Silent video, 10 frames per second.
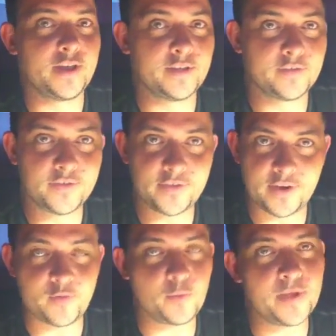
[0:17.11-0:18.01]
It's
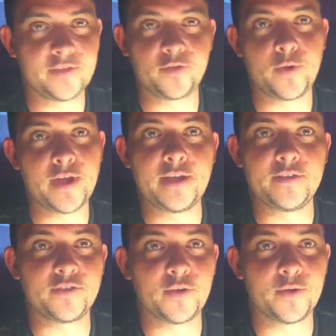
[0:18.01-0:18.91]
several months away,
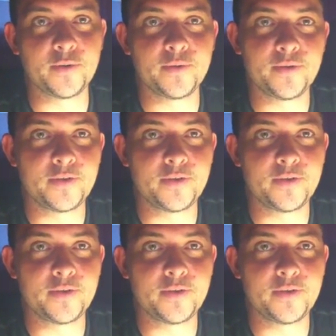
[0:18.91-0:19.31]
so